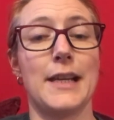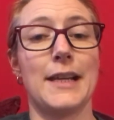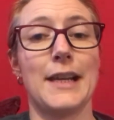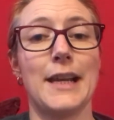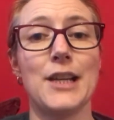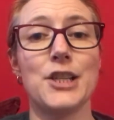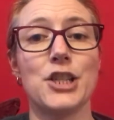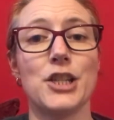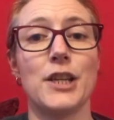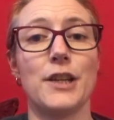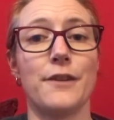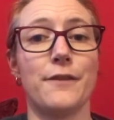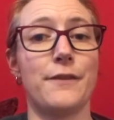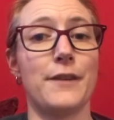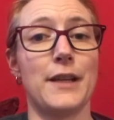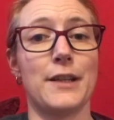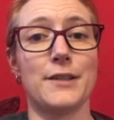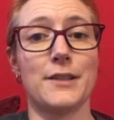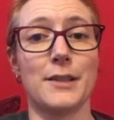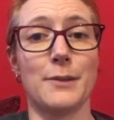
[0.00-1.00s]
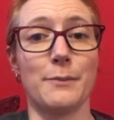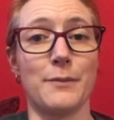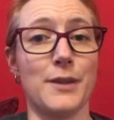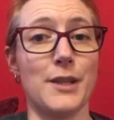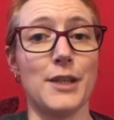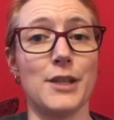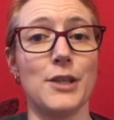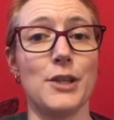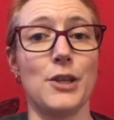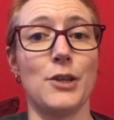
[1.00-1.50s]
and actually I found
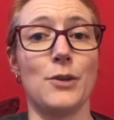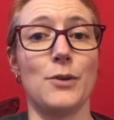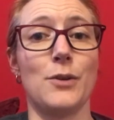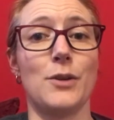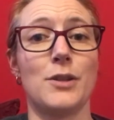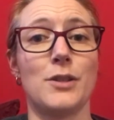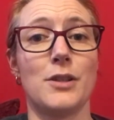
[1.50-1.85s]
something new.